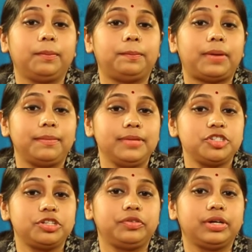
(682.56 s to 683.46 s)

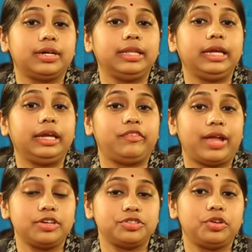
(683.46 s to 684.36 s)
Permission regarding
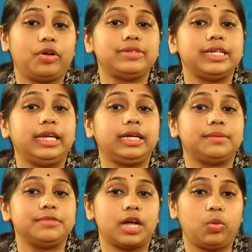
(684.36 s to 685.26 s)
erection of
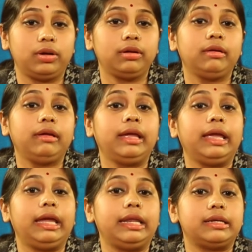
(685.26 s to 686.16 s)
telecom tower
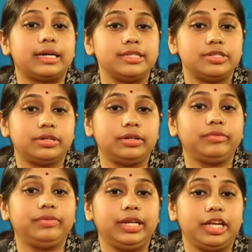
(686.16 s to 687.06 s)
in the
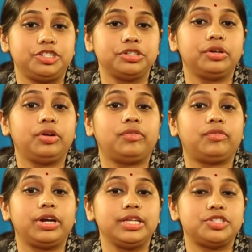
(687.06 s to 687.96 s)
concerned village
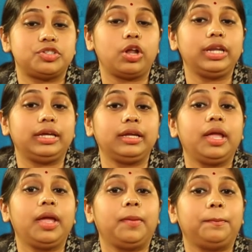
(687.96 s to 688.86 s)
for installing
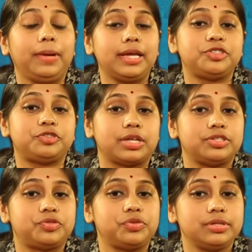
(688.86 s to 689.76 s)
base
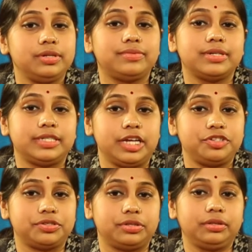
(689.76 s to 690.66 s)
transceiver
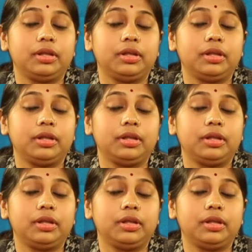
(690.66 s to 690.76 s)
station